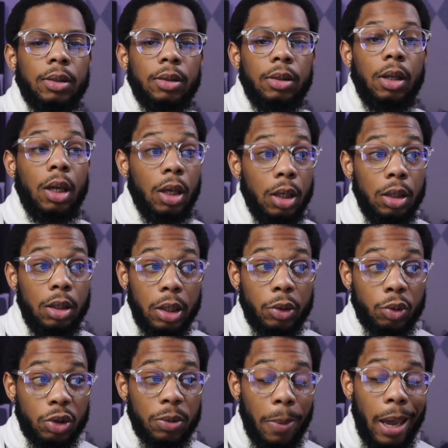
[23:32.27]
Did he
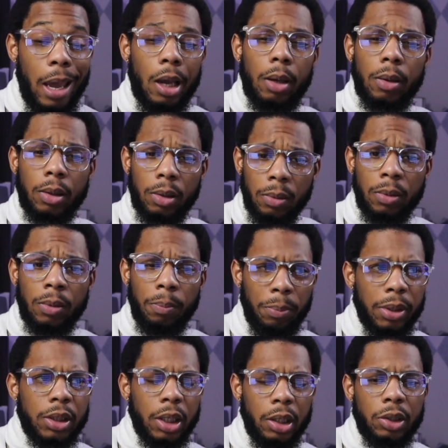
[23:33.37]
disrespect?
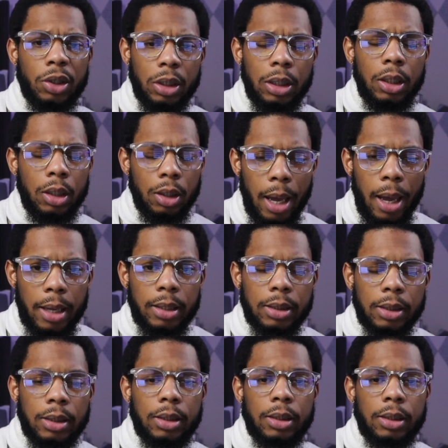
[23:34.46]
Potentially? Yes.